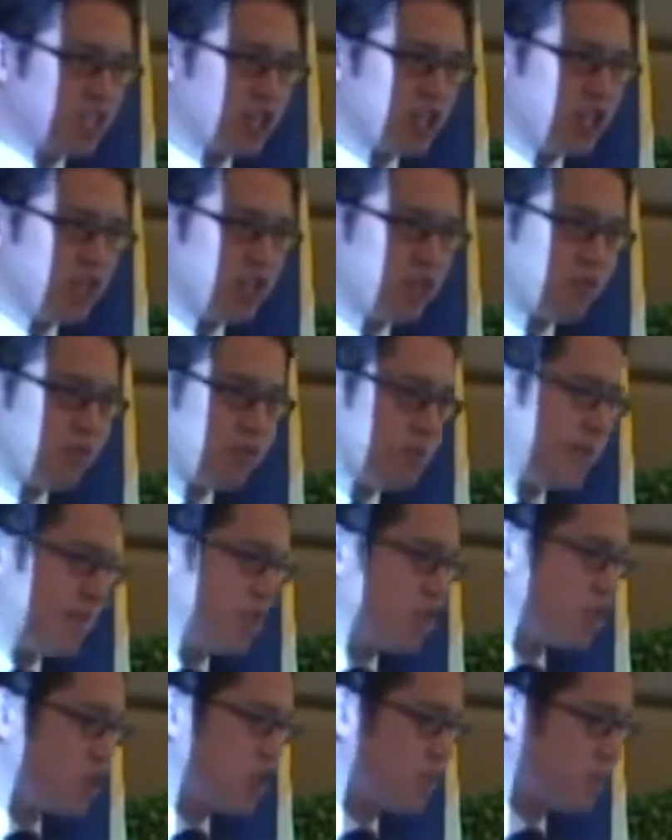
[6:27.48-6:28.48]
a cue from
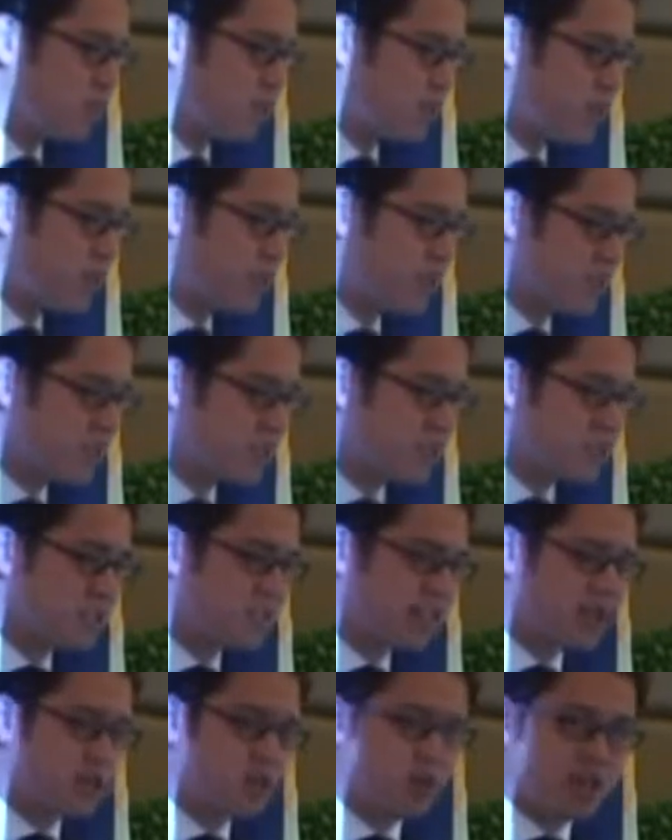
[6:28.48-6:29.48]
nature. We looked at the
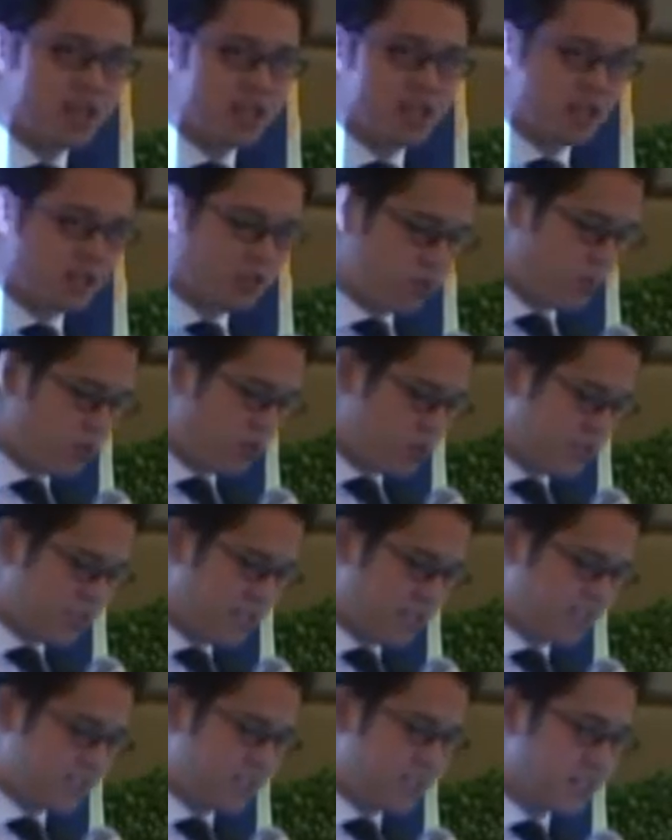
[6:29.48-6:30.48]
Sidewinder through the
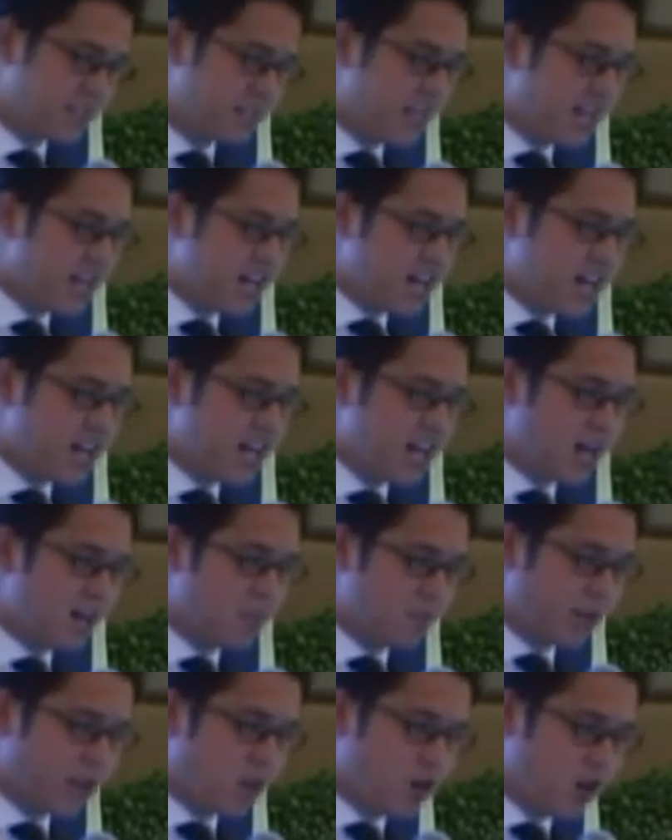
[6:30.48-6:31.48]
desert
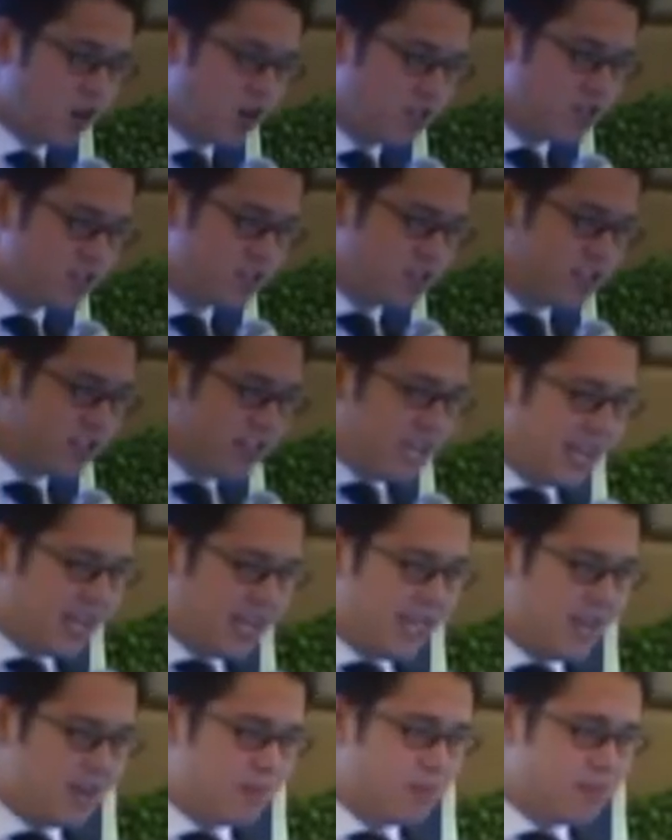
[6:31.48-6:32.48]
because
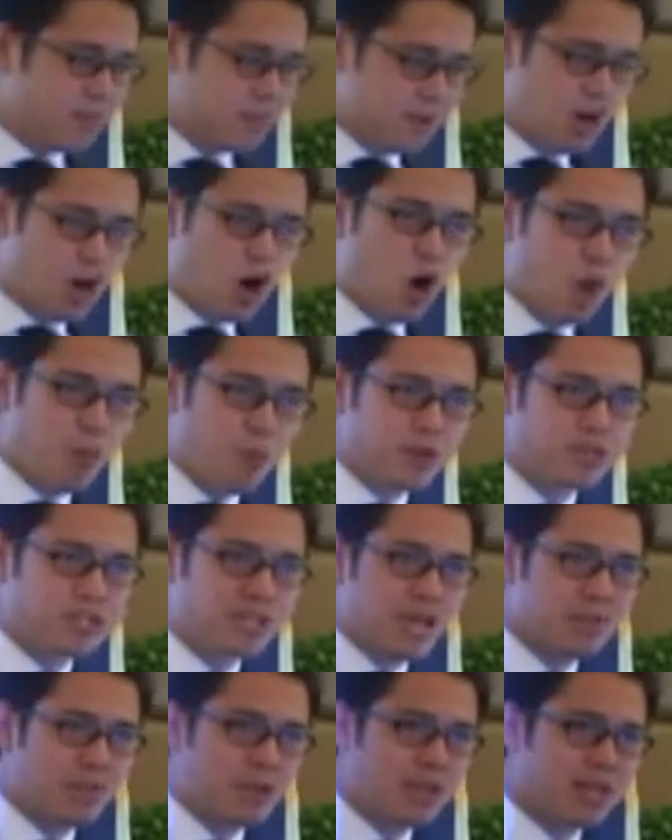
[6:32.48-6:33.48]
it almost
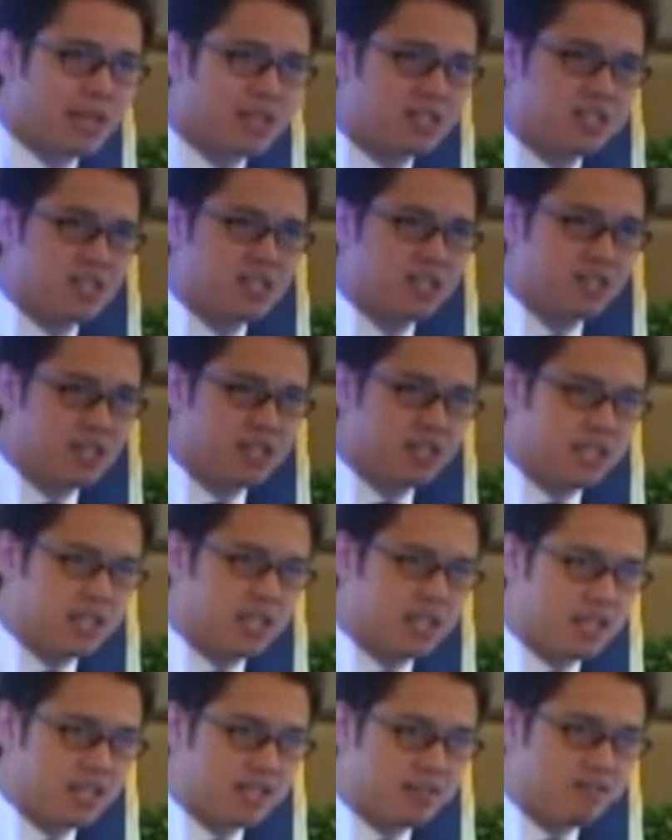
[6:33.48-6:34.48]
emulated
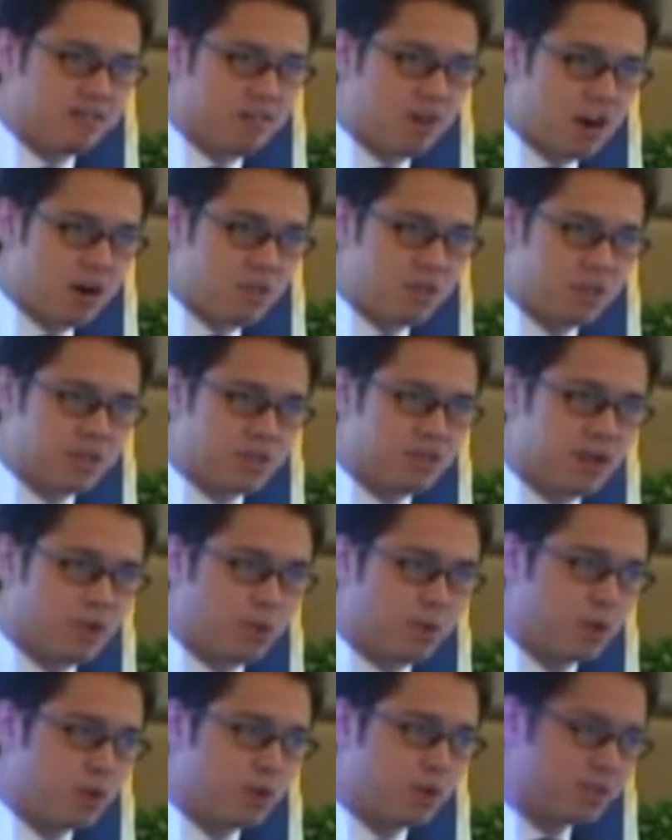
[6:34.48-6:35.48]
the environment that
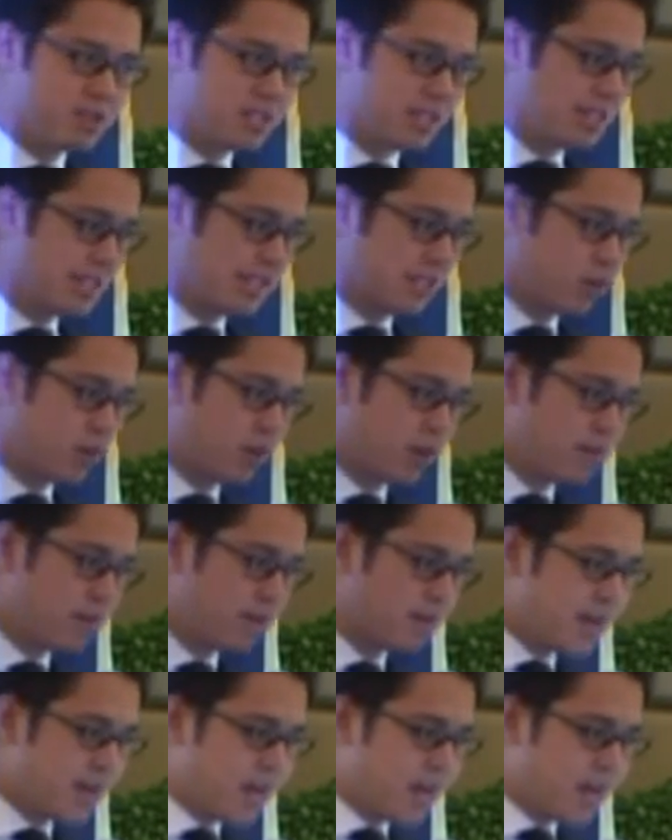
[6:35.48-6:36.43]
we were dealing with.